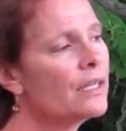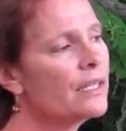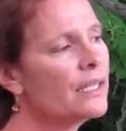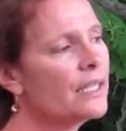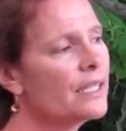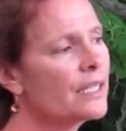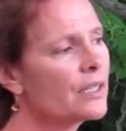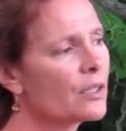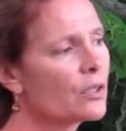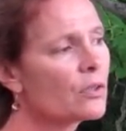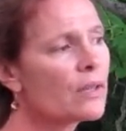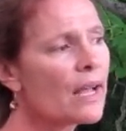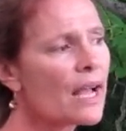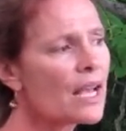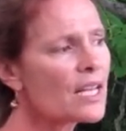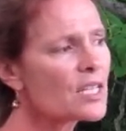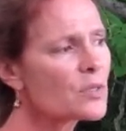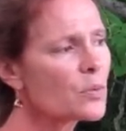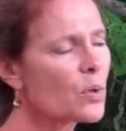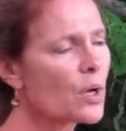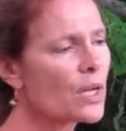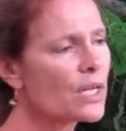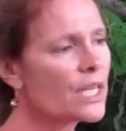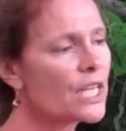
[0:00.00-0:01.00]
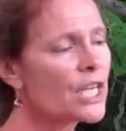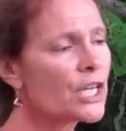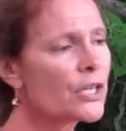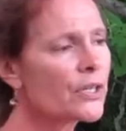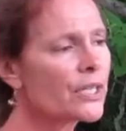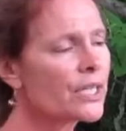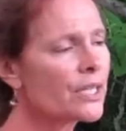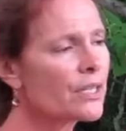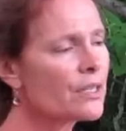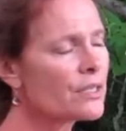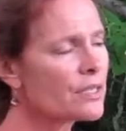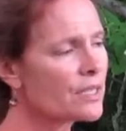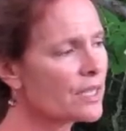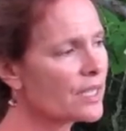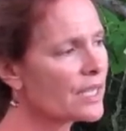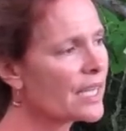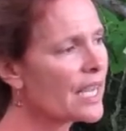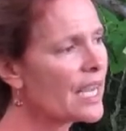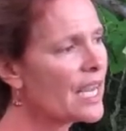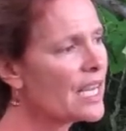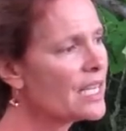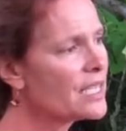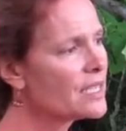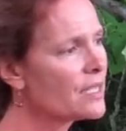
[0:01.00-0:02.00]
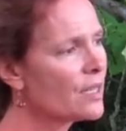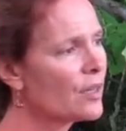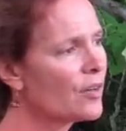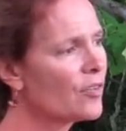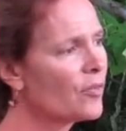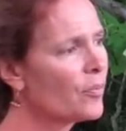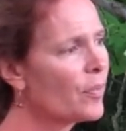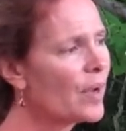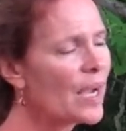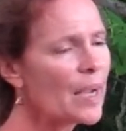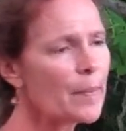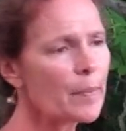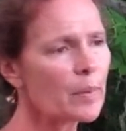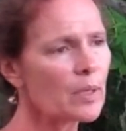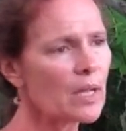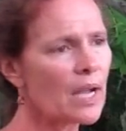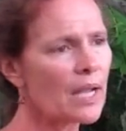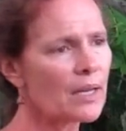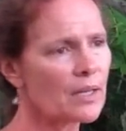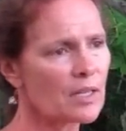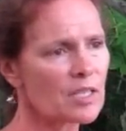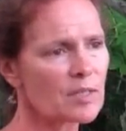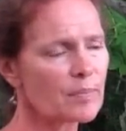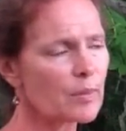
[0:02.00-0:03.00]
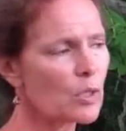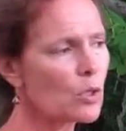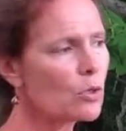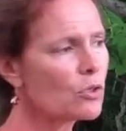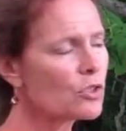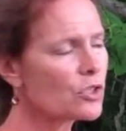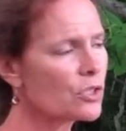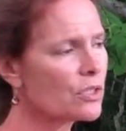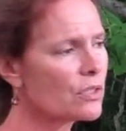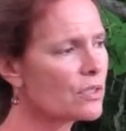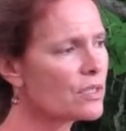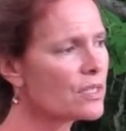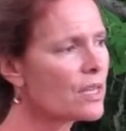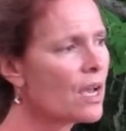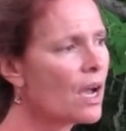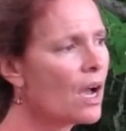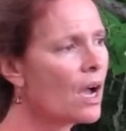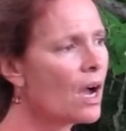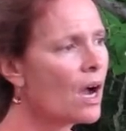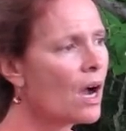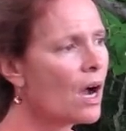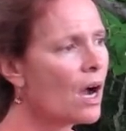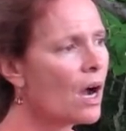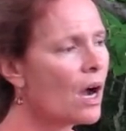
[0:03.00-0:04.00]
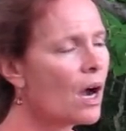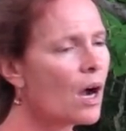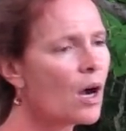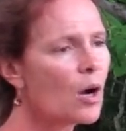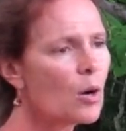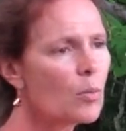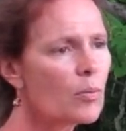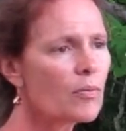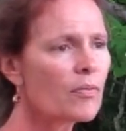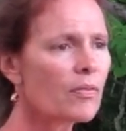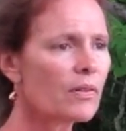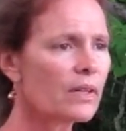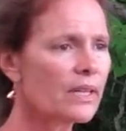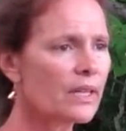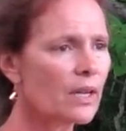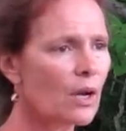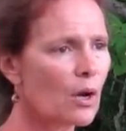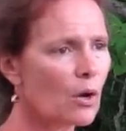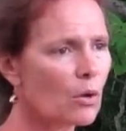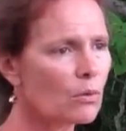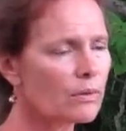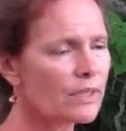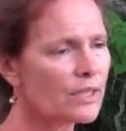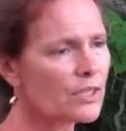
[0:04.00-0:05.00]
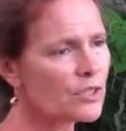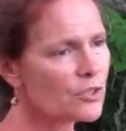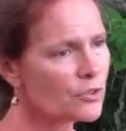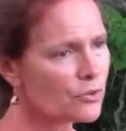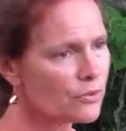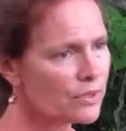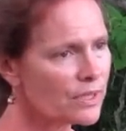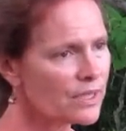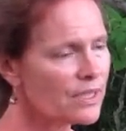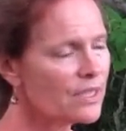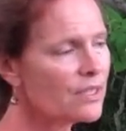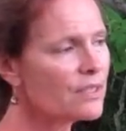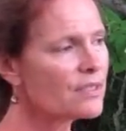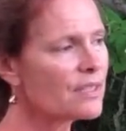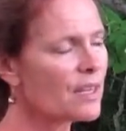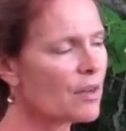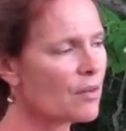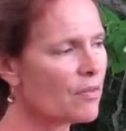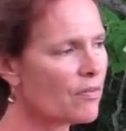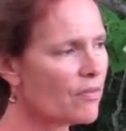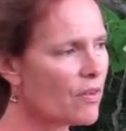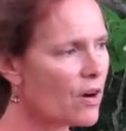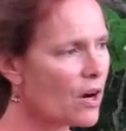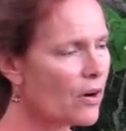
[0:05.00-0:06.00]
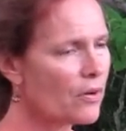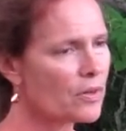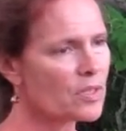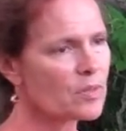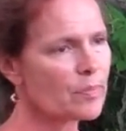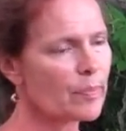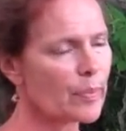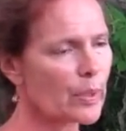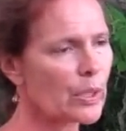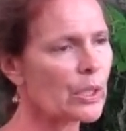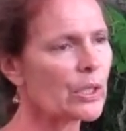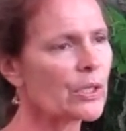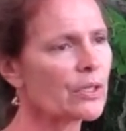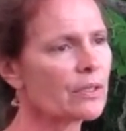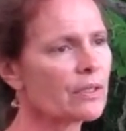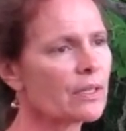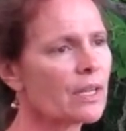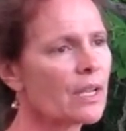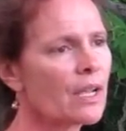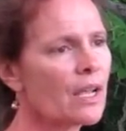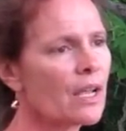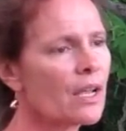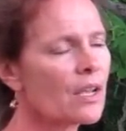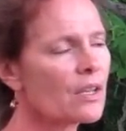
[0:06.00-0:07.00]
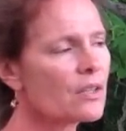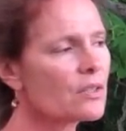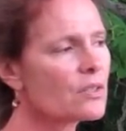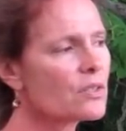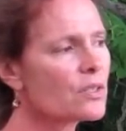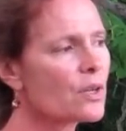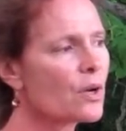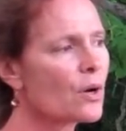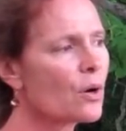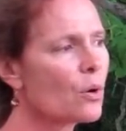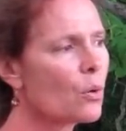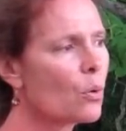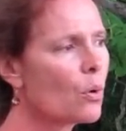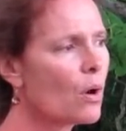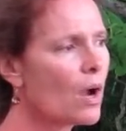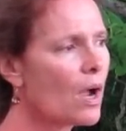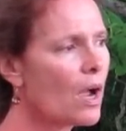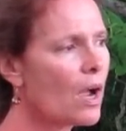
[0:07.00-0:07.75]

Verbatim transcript: in class one areas in case of pipeline explosions, hopefully only trees and forest burn. So